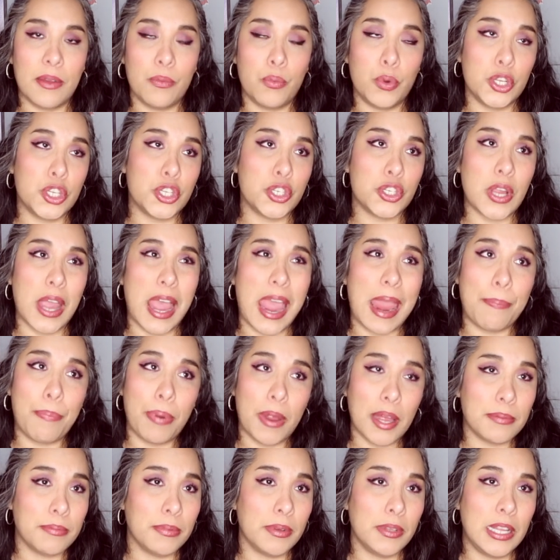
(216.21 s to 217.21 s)
which I
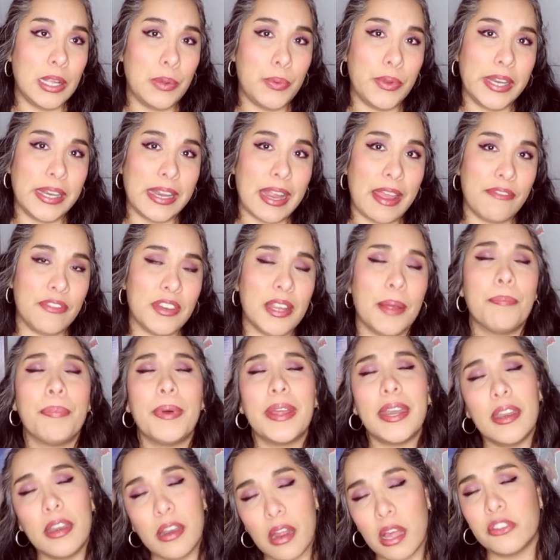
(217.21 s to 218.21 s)
probably wouldn't have done,
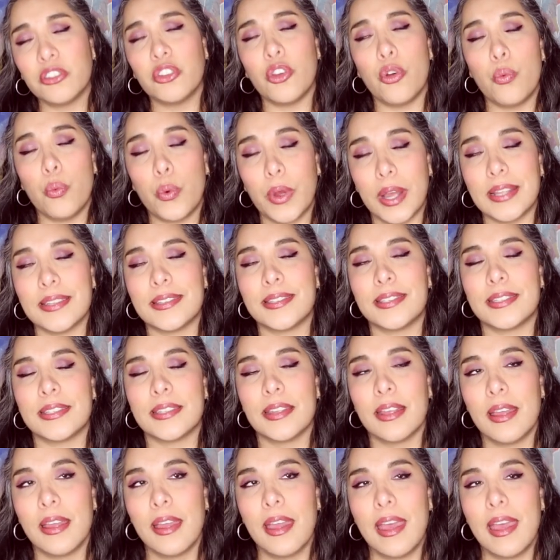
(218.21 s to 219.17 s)
but it also was,